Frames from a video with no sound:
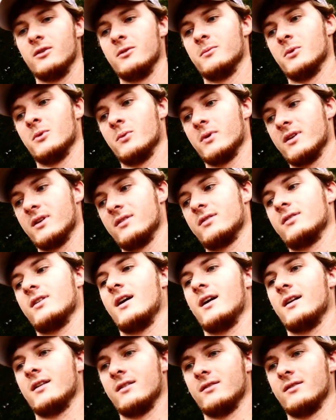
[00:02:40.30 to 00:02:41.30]
but we
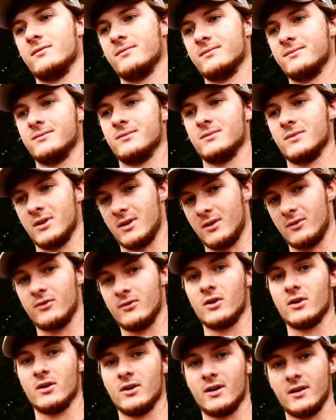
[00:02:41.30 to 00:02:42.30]
decided, I
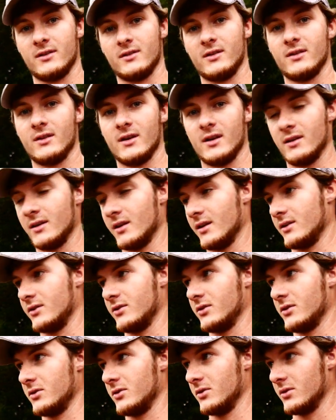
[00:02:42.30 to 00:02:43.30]
fertilized it that day
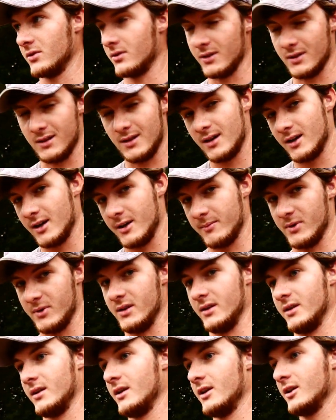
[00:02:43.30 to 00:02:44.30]
too and limed
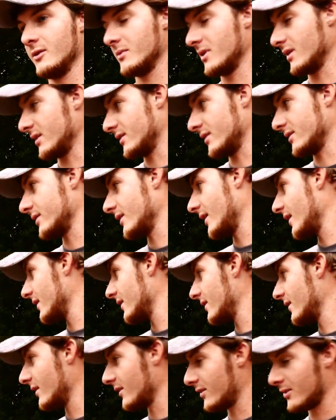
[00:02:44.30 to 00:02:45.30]
it, but I
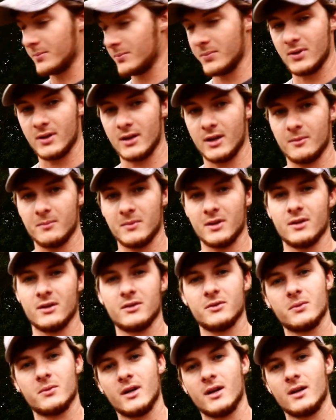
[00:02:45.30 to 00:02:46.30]
decided not to plant
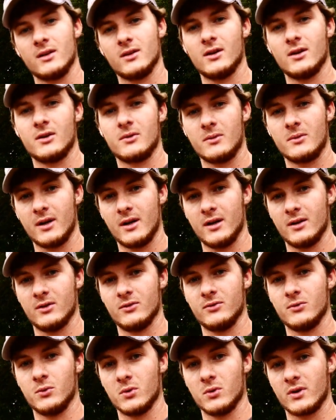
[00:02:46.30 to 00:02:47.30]
because we had a lot of rain in the
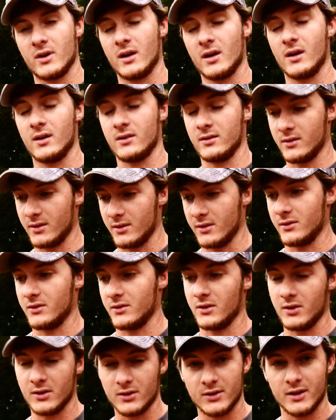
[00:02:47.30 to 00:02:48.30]
forecast, and it's
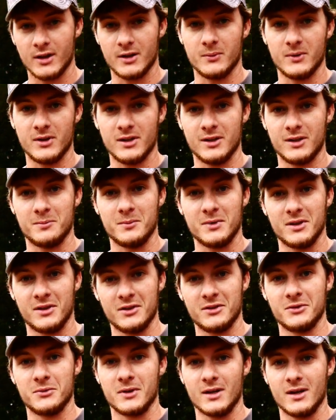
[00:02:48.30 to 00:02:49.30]
a good thing we didn't
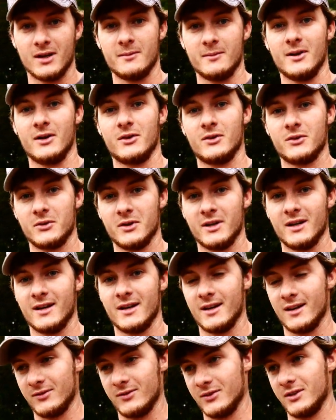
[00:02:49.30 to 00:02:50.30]
because we got about
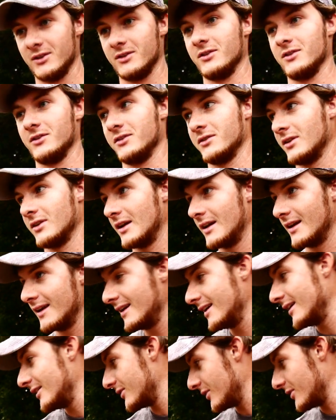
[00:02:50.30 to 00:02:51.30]
3.5 inches.
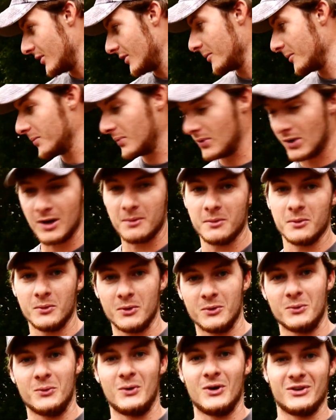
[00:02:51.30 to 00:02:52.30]
So it probably
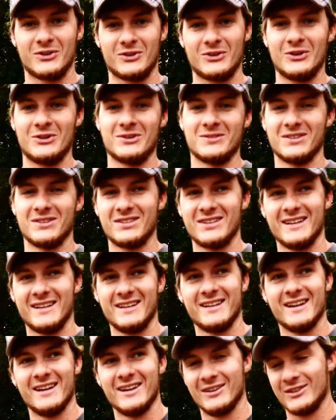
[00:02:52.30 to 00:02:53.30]
would have washed all of our
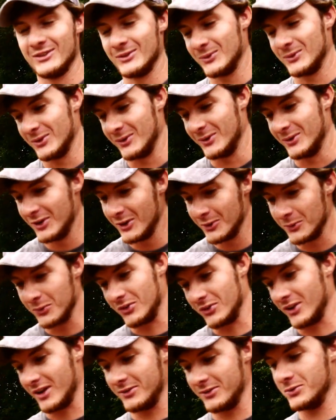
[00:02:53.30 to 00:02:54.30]
seed down, so we're
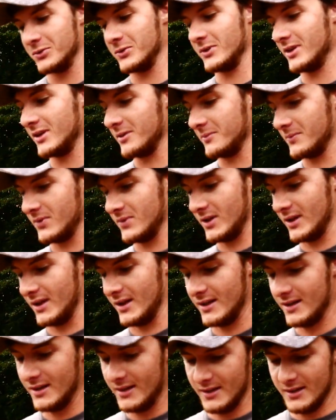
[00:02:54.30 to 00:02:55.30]
thankful we didn't
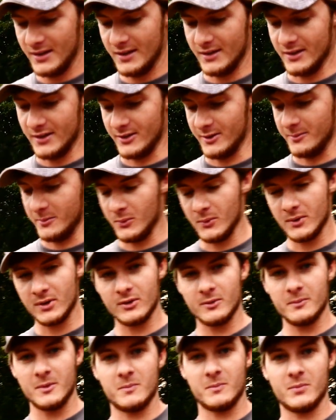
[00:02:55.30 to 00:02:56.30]
plant. But we're
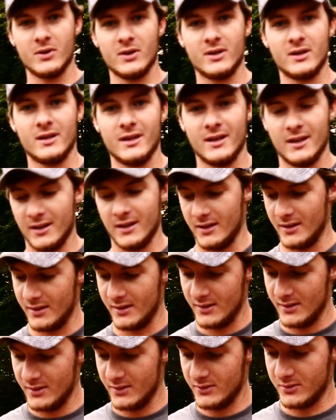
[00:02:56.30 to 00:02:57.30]
going to be putting in
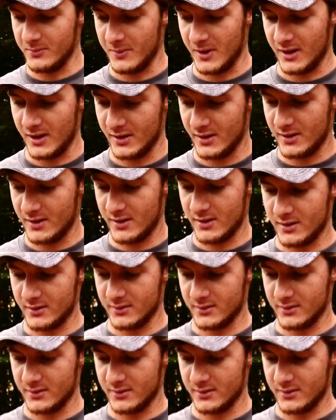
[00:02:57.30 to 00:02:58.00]
some Hancock